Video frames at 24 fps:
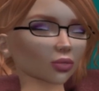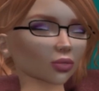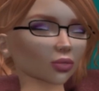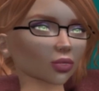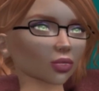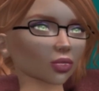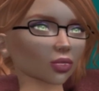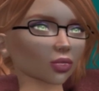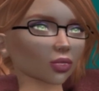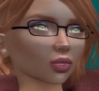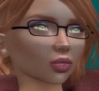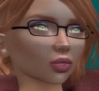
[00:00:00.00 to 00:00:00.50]

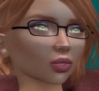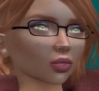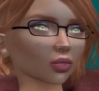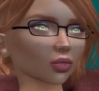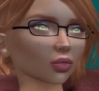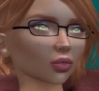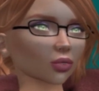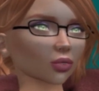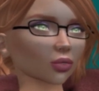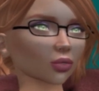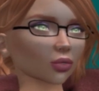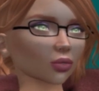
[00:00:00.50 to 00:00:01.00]
And,
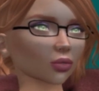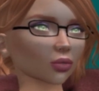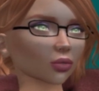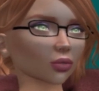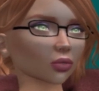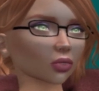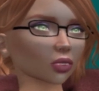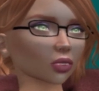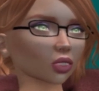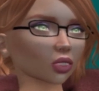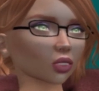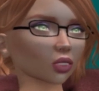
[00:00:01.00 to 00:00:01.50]

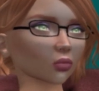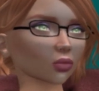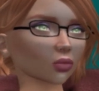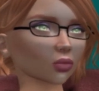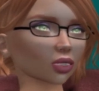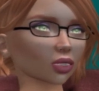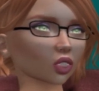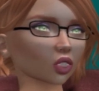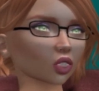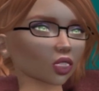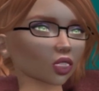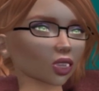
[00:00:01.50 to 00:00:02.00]
the
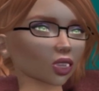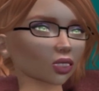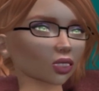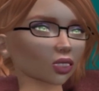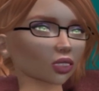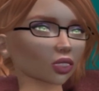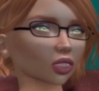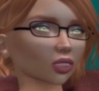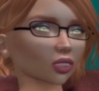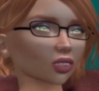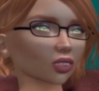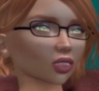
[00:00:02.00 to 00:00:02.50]
way I deal
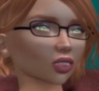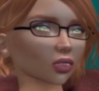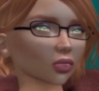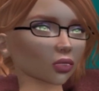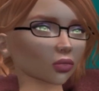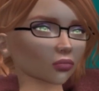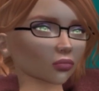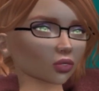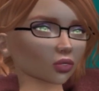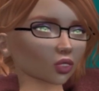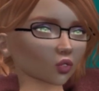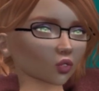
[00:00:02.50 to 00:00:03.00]
with things
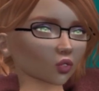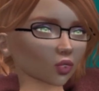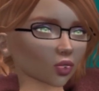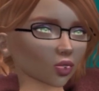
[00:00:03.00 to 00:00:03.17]
is very,